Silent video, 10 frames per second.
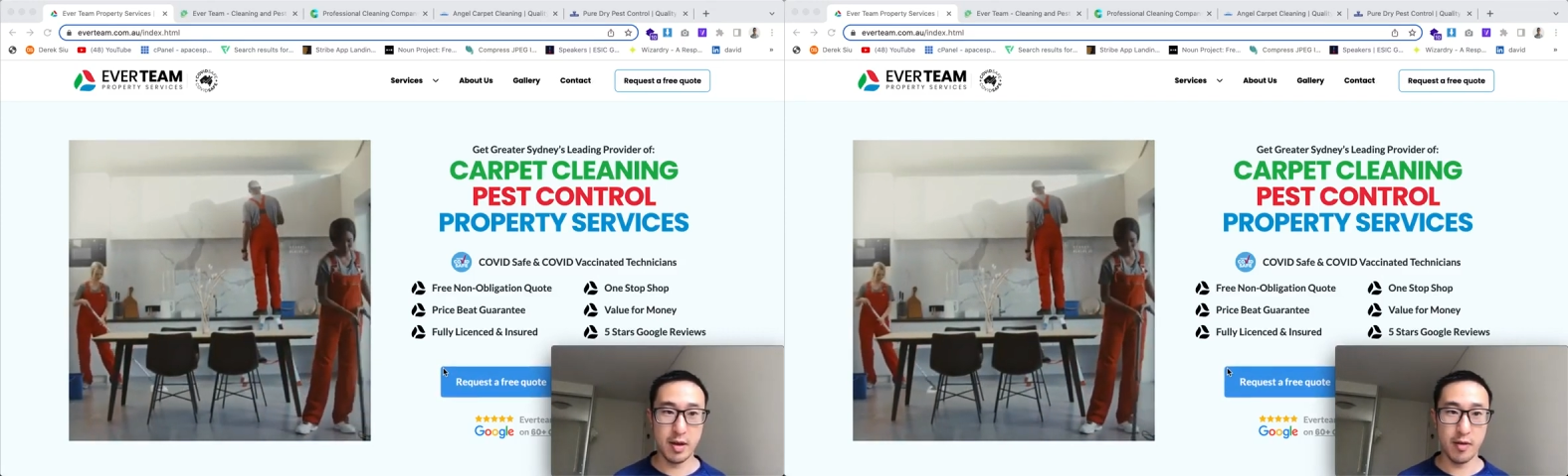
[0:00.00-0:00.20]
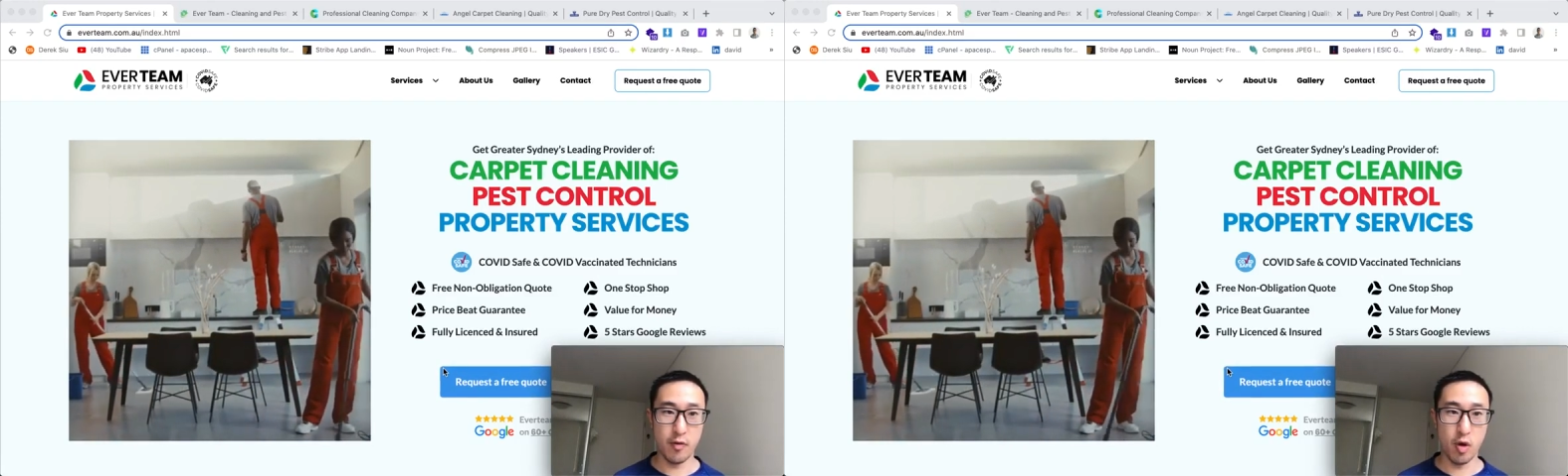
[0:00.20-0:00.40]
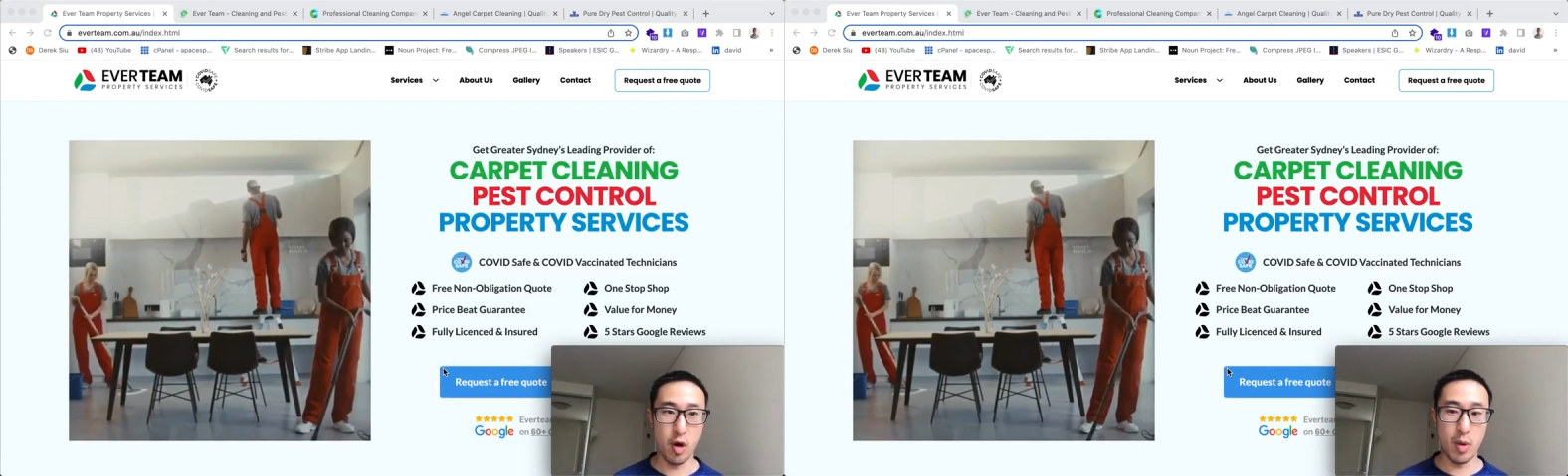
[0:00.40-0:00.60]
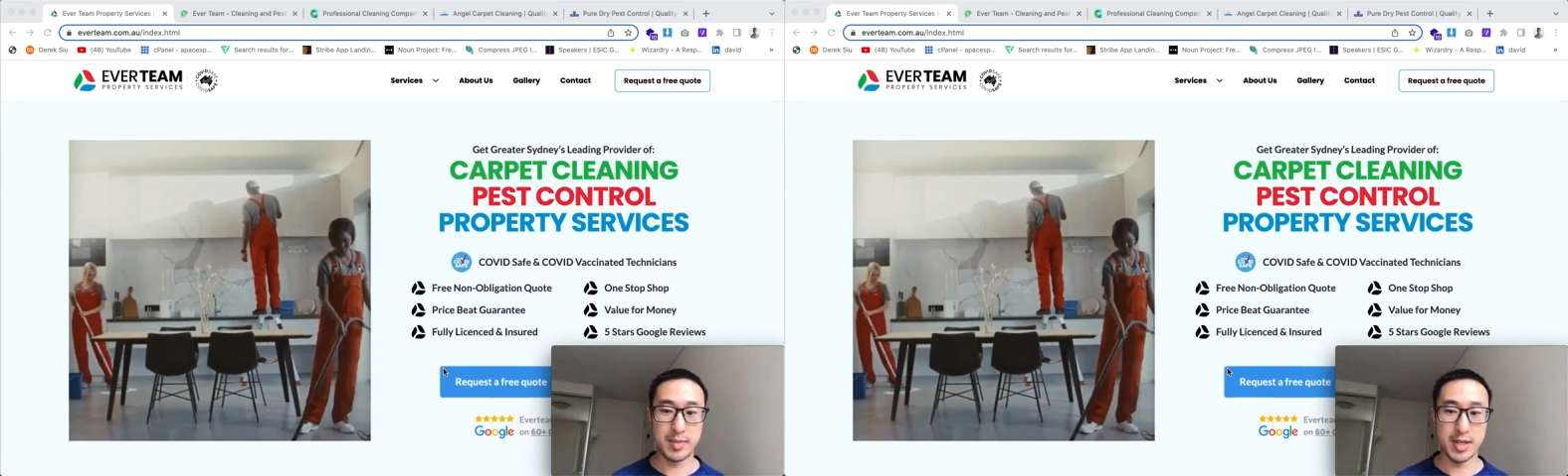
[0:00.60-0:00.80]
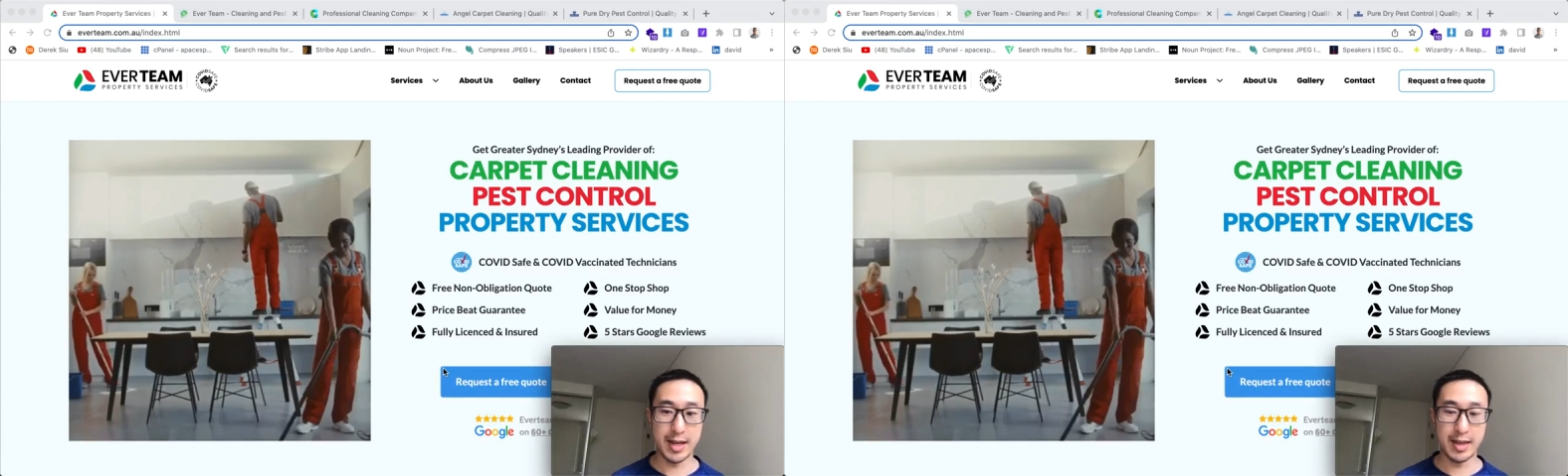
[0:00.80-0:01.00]
for a
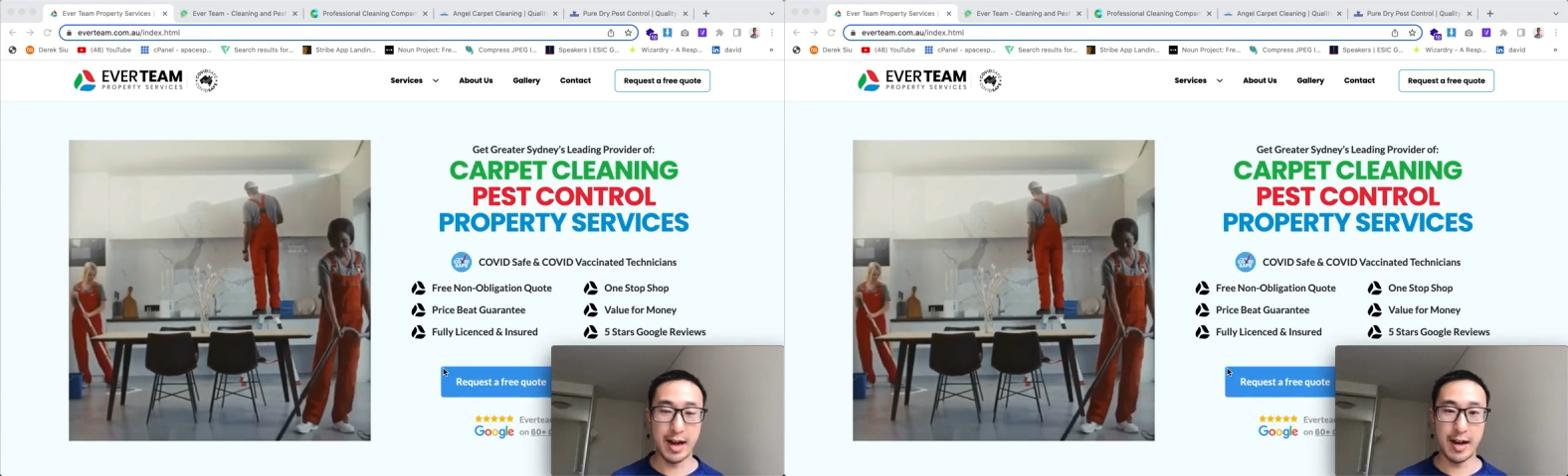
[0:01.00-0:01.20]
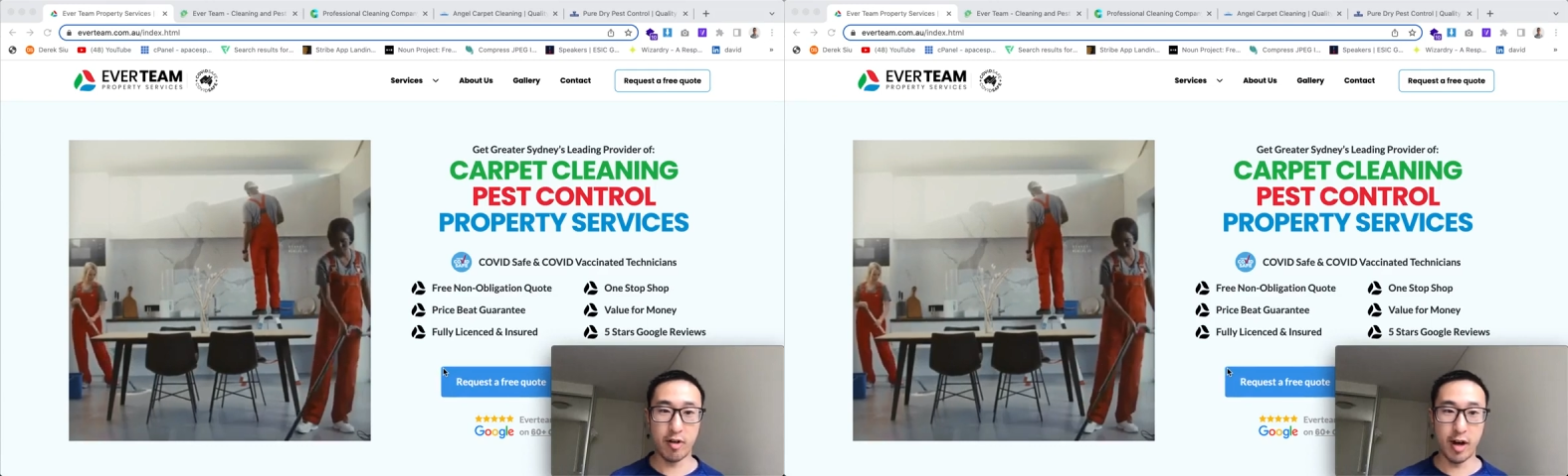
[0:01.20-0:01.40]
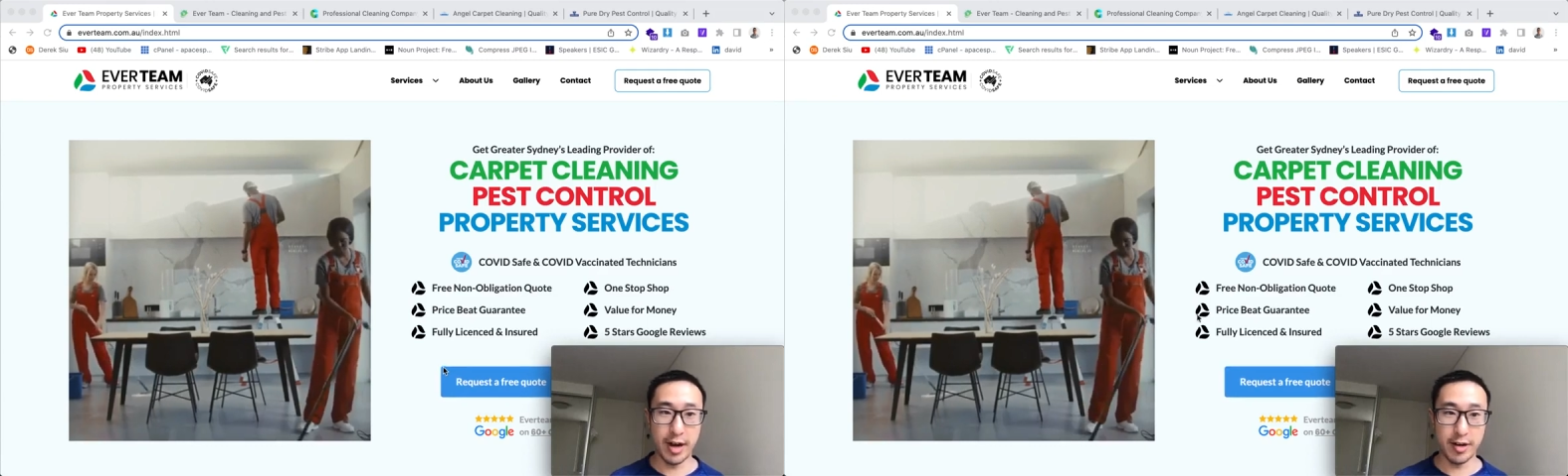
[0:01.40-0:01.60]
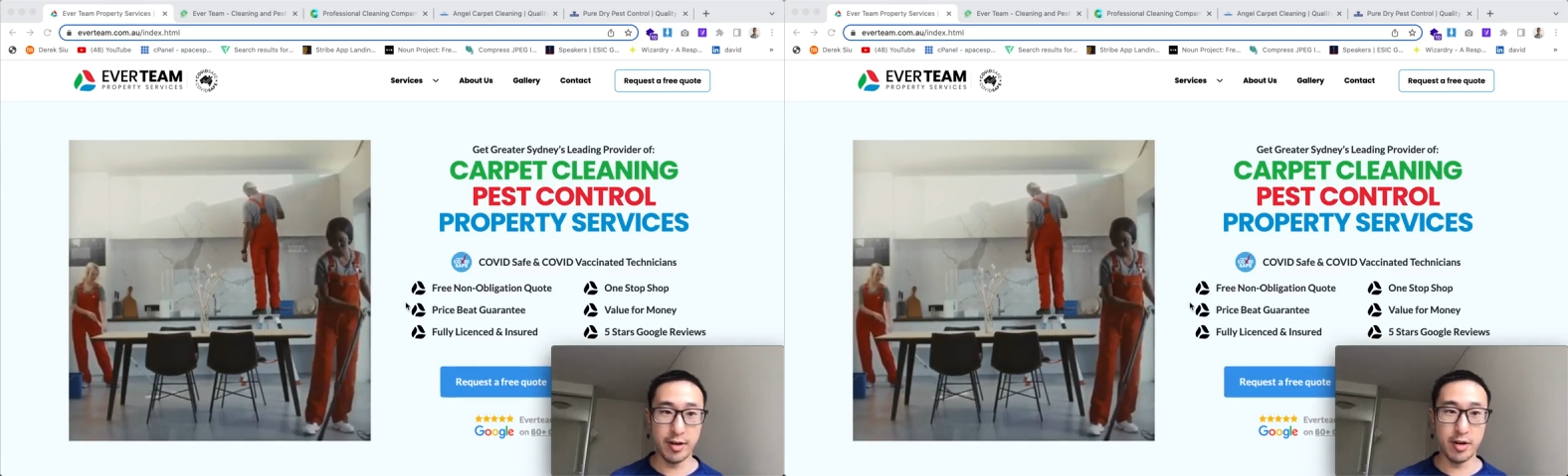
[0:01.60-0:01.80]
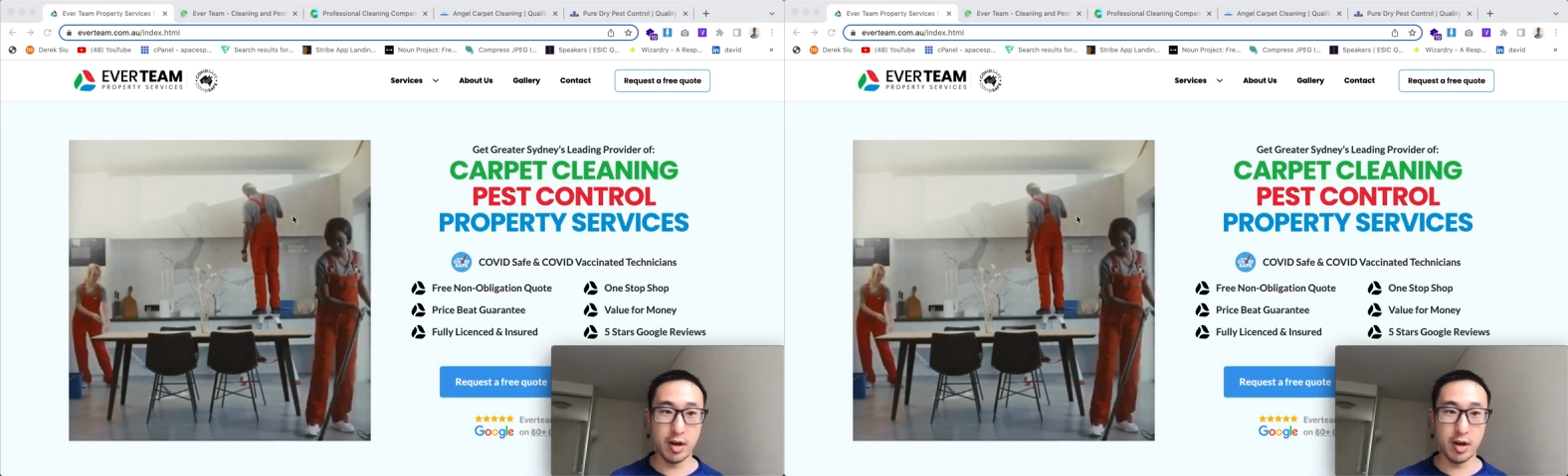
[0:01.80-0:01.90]
website that I've created